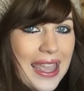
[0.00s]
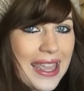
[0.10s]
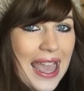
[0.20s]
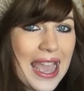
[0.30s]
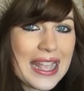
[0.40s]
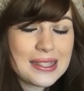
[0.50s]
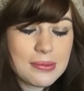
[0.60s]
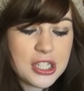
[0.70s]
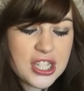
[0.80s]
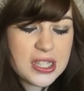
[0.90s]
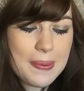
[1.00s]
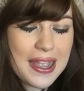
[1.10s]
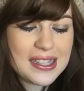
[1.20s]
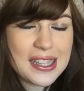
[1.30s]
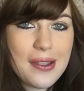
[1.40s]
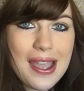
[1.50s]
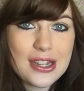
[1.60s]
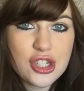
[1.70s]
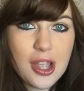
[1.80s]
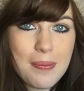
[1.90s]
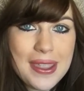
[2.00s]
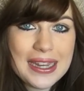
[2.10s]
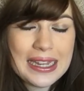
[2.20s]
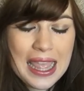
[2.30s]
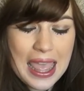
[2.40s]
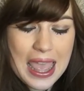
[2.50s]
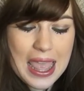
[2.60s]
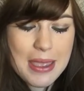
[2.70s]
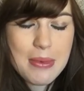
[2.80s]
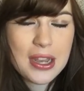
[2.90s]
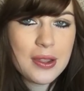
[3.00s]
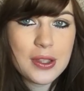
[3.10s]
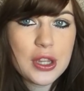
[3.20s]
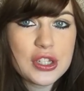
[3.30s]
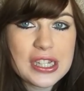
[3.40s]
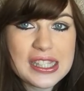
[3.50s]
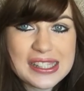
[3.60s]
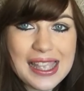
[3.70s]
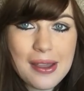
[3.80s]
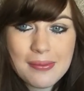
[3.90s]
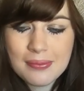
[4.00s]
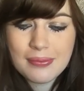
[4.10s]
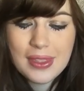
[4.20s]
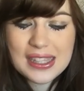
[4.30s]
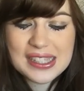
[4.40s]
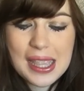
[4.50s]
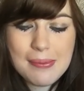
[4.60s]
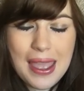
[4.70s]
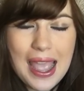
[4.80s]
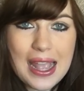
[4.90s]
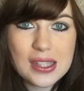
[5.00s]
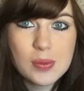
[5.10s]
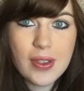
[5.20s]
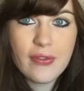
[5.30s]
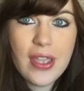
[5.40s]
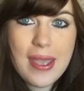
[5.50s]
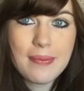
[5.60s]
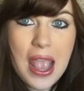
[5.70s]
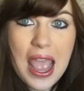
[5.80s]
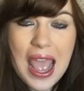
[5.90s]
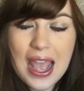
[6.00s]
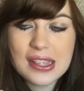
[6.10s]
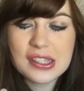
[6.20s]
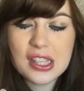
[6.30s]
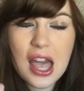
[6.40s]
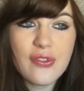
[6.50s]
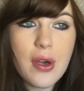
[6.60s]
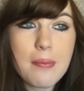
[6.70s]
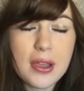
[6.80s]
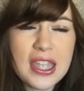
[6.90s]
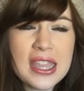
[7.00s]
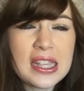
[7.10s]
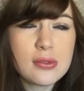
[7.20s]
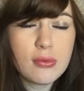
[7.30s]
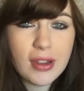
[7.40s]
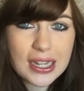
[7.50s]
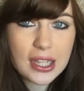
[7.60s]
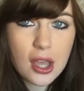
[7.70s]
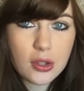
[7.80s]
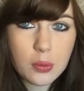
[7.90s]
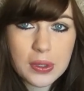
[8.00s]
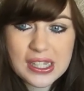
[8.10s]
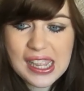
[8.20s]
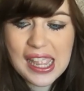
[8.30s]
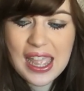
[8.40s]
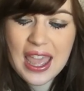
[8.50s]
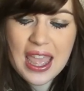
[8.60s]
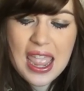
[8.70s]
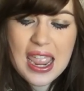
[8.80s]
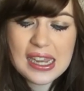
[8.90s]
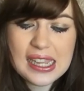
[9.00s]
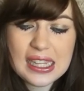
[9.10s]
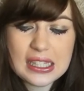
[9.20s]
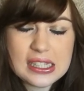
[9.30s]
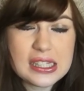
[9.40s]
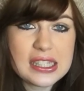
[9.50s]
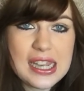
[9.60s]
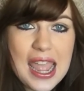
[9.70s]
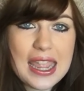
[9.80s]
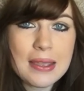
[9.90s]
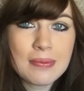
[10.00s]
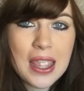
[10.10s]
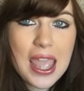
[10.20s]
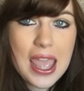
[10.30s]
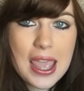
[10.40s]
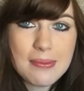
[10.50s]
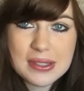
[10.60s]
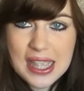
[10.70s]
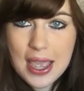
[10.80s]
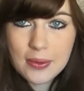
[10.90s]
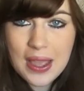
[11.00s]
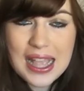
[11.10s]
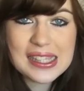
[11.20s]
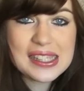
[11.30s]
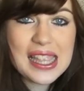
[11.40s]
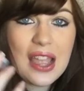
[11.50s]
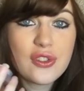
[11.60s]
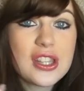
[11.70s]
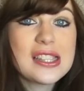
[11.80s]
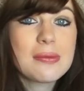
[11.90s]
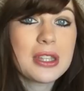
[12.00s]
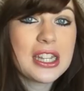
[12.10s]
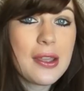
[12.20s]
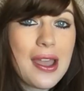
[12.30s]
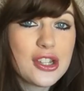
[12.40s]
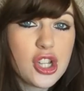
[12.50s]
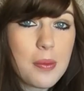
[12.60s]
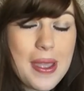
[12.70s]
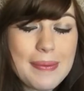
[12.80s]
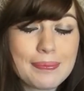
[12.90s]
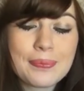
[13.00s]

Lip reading: guys, I'm just about to go out shopping. I don't usually sit in my house with a hat and scarf on, but it is really cold and windy here in England today. So as I say, after this I'm going to go out shopping.